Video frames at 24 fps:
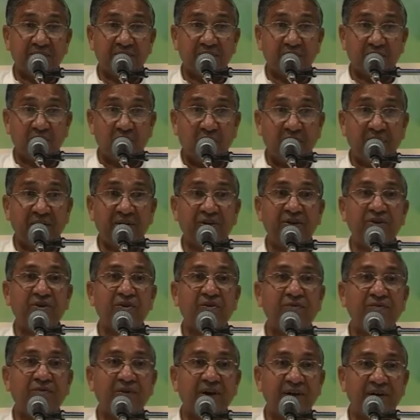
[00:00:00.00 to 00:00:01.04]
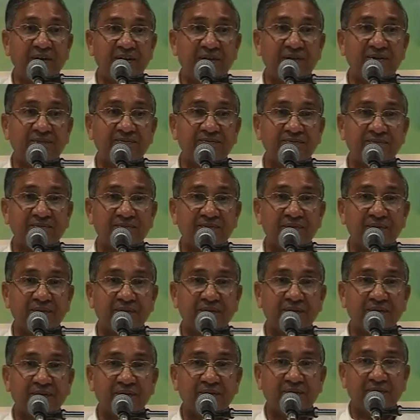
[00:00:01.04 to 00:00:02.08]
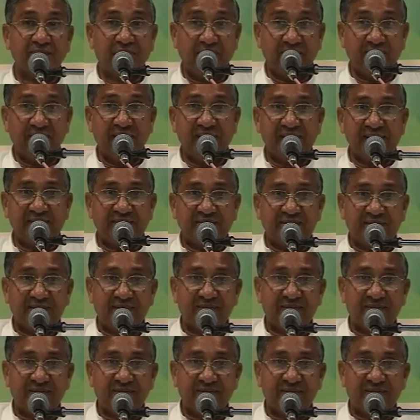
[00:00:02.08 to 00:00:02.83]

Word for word: the quality of water. What else?